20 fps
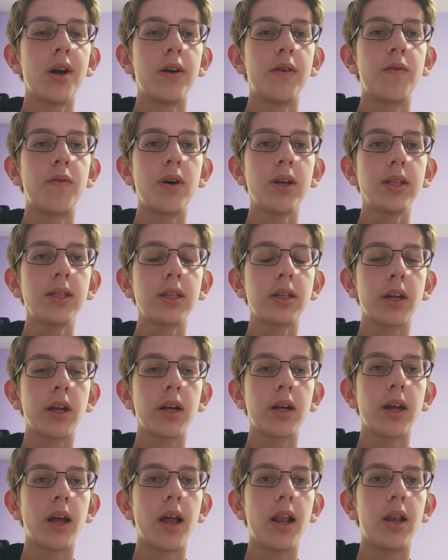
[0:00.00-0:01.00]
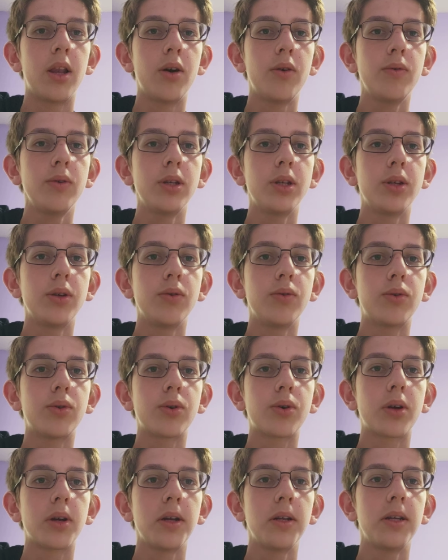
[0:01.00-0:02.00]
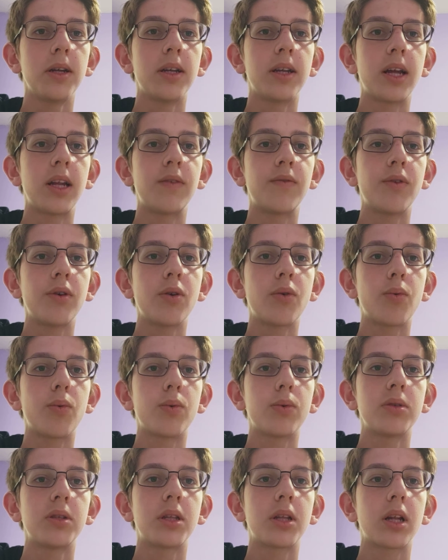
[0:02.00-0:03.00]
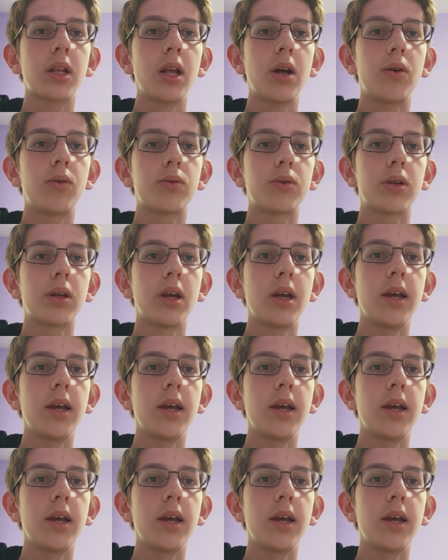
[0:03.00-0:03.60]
Fast Track allowed you to create a network with cloud